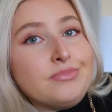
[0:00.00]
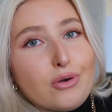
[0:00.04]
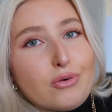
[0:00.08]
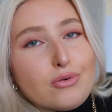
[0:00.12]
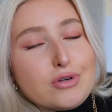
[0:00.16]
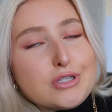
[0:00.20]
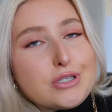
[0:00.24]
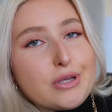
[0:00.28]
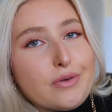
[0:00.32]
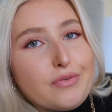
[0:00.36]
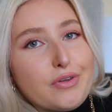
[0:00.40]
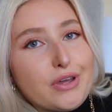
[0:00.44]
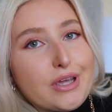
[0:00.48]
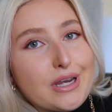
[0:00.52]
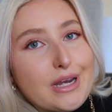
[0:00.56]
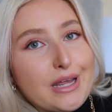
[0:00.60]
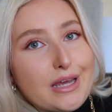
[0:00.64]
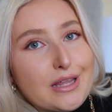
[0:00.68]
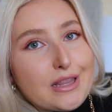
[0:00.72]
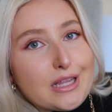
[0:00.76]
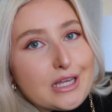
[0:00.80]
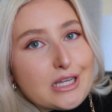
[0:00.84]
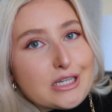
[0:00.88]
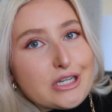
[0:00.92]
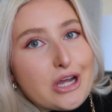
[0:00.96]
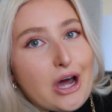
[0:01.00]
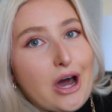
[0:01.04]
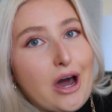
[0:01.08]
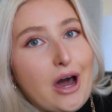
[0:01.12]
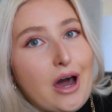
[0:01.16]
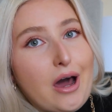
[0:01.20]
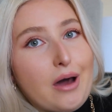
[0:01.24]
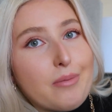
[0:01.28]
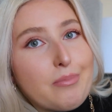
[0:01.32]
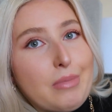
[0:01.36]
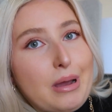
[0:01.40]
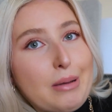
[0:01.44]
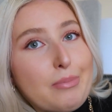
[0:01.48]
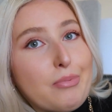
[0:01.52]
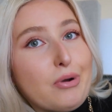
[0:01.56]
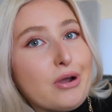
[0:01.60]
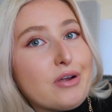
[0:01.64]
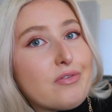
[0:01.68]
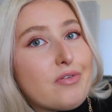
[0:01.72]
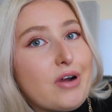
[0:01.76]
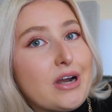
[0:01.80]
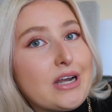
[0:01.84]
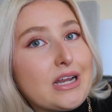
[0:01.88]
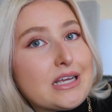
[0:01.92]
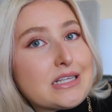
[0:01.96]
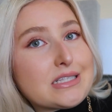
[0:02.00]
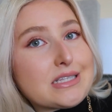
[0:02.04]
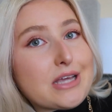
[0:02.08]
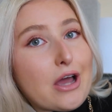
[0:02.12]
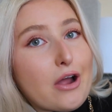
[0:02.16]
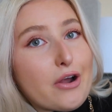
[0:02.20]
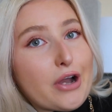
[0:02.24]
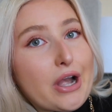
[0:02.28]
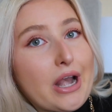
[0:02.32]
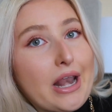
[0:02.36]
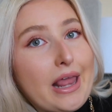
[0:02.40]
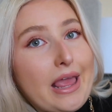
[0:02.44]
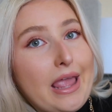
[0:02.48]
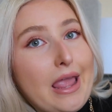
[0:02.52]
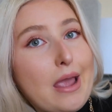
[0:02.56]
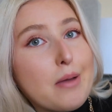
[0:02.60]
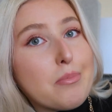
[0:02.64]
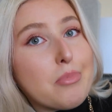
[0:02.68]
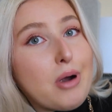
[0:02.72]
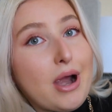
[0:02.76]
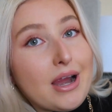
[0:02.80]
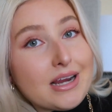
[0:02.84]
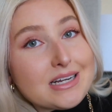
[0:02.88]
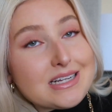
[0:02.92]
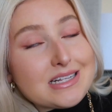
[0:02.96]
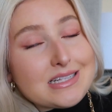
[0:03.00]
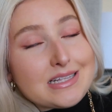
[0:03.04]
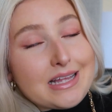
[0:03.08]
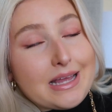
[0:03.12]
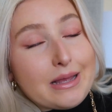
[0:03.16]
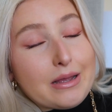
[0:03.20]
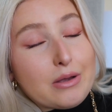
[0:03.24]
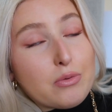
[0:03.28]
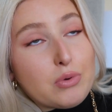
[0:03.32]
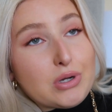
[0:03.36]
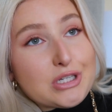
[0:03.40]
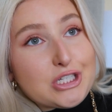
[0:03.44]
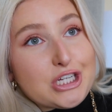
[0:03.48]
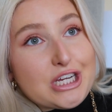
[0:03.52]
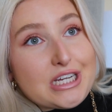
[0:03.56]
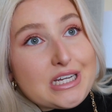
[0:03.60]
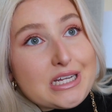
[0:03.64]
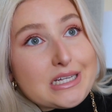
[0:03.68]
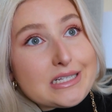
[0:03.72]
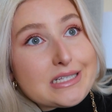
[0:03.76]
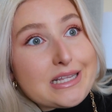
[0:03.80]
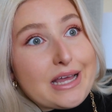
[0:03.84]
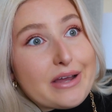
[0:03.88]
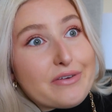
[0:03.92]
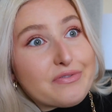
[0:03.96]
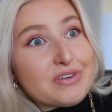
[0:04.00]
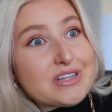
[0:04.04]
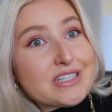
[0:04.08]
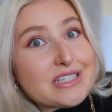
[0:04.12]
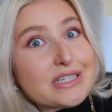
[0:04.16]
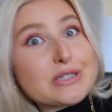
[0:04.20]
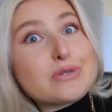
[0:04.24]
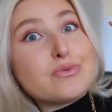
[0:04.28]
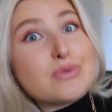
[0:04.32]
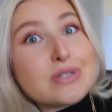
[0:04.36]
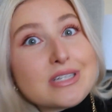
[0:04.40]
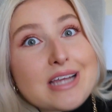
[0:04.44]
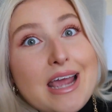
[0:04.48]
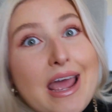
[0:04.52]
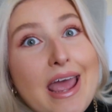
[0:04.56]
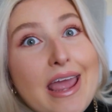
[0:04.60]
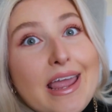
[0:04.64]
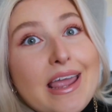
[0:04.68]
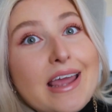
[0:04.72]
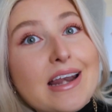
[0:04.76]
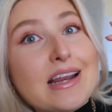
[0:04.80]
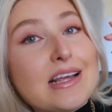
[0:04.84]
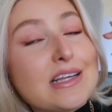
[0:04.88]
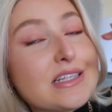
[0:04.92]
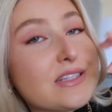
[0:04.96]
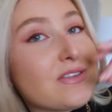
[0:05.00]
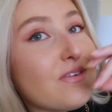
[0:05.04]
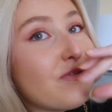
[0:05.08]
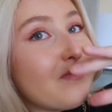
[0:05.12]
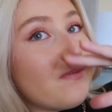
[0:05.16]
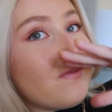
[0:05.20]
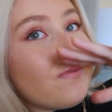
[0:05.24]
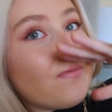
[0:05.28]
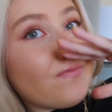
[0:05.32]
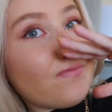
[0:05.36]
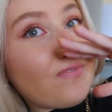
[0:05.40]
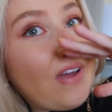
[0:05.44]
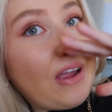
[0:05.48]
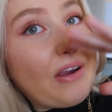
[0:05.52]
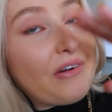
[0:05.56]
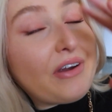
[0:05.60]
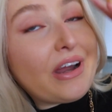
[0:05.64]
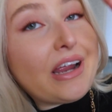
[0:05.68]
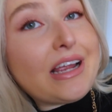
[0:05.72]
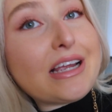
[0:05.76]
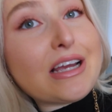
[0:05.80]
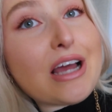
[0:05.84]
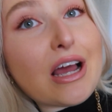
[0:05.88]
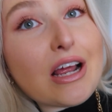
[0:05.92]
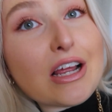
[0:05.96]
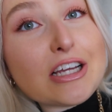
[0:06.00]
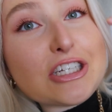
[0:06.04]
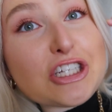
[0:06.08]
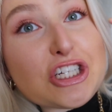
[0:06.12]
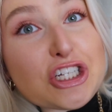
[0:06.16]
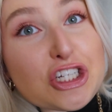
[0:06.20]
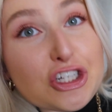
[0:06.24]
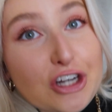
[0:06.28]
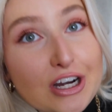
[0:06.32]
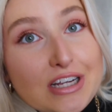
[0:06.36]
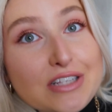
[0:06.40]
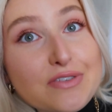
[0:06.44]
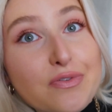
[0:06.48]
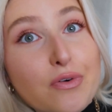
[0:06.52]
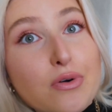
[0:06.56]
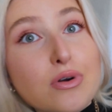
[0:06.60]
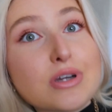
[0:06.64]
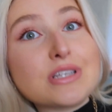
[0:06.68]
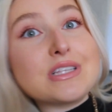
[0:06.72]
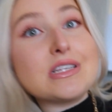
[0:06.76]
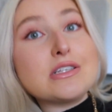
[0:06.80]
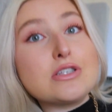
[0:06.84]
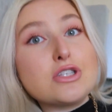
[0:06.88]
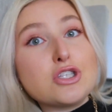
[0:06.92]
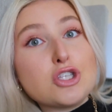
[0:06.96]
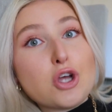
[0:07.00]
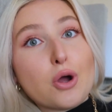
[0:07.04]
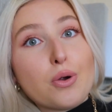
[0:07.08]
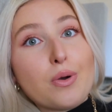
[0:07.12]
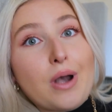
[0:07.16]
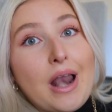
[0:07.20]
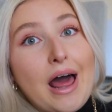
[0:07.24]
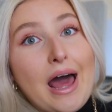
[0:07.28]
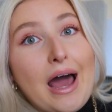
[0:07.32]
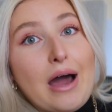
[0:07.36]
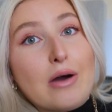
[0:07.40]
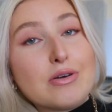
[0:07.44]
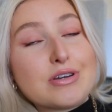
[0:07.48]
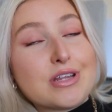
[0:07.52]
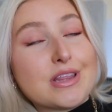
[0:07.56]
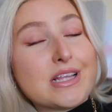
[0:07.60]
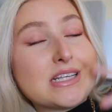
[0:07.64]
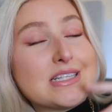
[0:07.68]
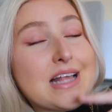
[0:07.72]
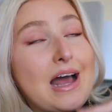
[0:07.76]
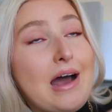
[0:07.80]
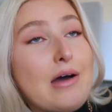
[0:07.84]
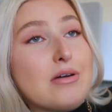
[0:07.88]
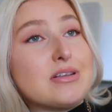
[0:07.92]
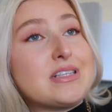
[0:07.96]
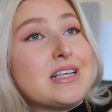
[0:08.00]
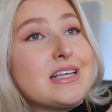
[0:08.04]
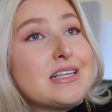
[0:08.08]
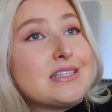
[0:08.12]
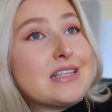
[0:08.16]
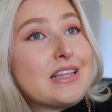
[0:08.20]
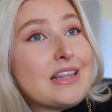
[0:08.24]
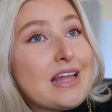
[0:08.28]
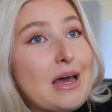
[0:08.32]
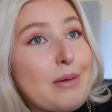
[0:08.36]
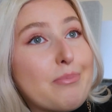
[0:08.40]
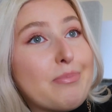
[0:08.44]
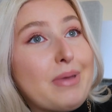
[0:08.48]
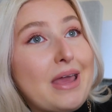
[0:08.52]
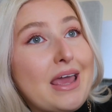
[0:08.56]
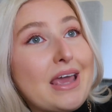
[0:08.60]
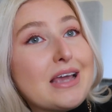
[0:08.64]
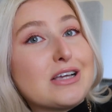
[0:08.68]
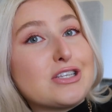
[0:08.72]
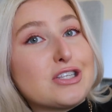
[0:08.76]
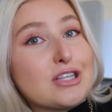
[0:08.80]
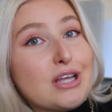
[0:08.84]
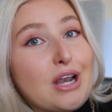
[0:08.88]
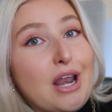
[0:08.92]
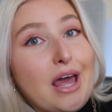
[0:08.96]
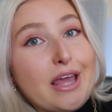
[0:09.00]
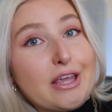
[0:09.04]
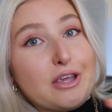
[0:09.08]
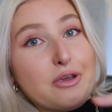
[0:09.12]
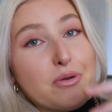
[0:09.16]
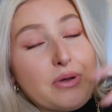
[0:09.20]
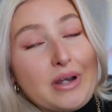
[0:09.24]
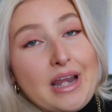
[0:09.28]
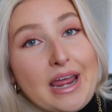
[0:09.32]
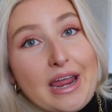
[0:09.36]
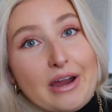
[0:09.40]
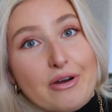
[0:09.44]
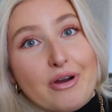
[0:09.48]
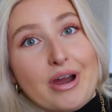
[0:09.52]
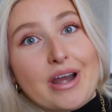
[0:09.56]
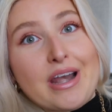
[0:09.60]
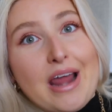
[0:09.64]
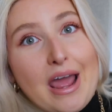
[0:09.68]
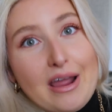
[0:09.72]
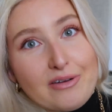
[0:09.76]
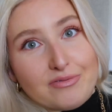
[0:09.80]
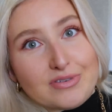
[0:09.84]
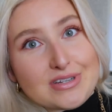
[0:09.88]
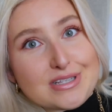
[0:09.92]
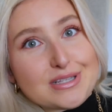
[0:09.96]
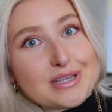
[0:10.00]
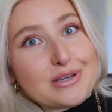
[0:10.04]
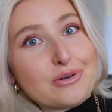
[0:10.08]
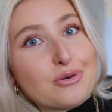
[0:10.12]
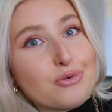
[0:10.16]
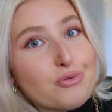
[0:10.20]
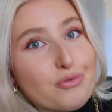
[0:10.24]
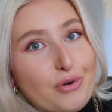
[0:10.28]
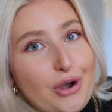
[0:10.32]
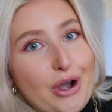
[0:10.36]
Also, if you can hear the guitar, my boyfriend is currently practicing, which he does every single day, and it is very stressful because it's so loud and this house isn't that big, so like you can hear it in every single